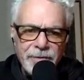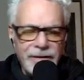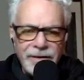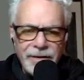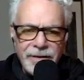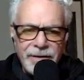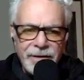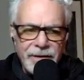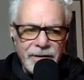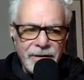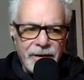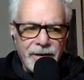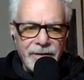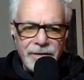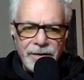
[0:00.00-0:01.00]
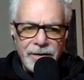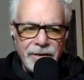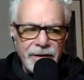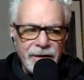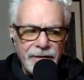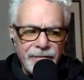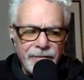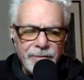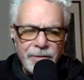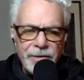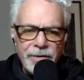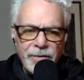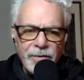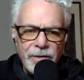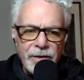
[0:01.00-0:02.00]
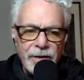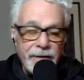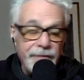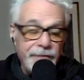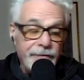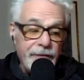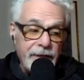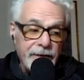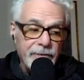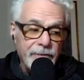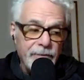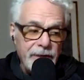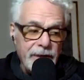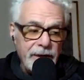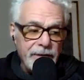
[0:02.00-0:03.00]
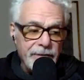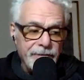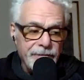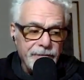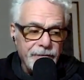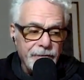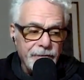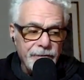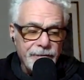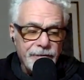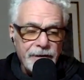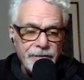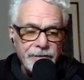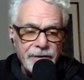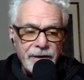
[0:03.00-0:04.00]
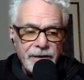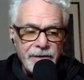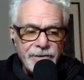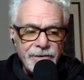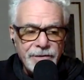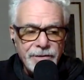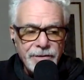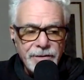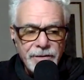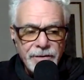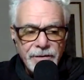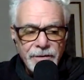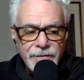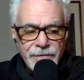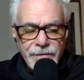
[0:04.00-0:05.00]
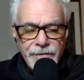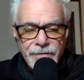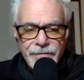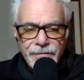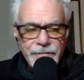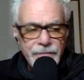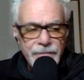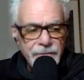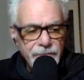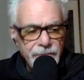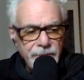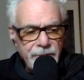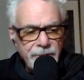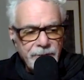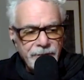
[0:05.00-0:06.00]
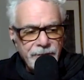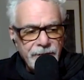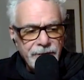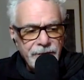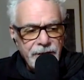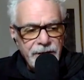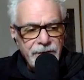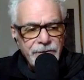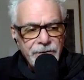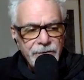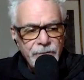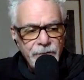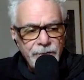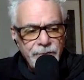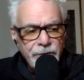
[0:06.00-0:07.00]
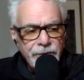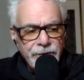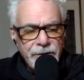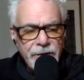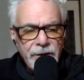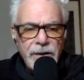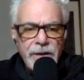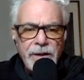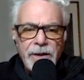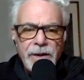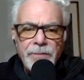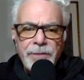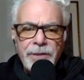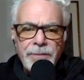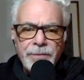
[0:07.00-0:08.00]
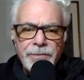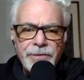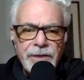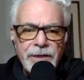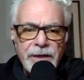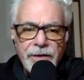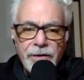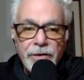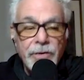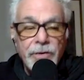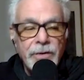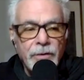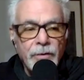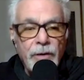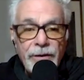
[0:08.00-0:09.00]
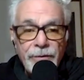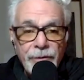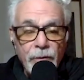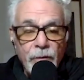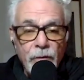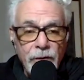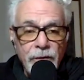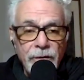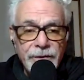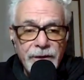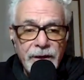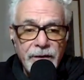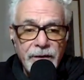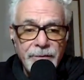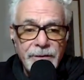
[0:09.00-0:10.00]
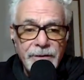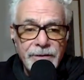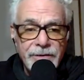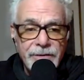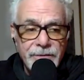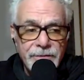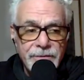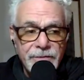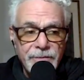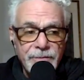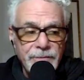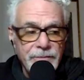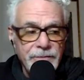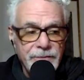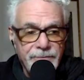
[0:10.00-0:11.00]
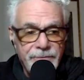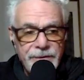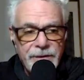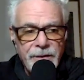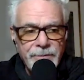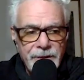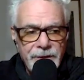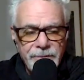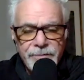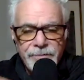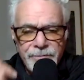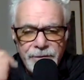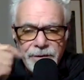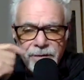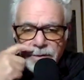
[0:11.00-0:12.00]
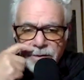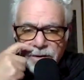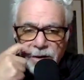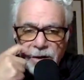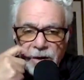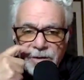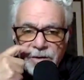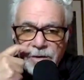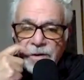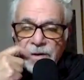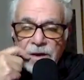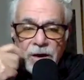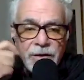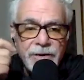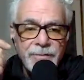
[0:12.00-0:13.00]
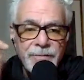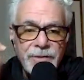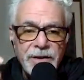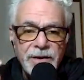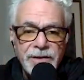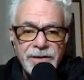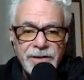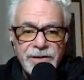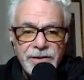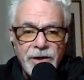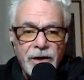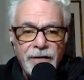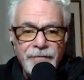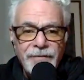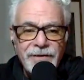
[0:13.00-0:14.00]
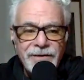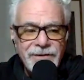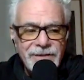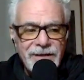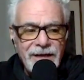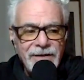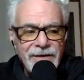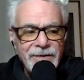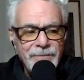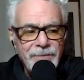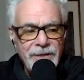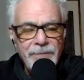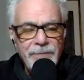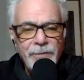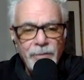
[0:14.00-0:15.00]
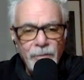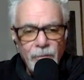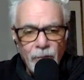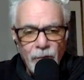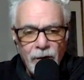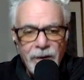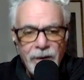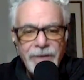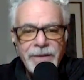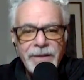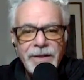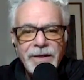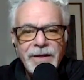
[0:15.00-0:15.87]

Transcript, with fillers: I think uh, I tell everybody where. In fact, we have through the foundation, uh, Love Serve uh, Remember Foundation, we put people together around the world now. I mean, it's a it's becoming bigger, larger and larger because it's obvious that people want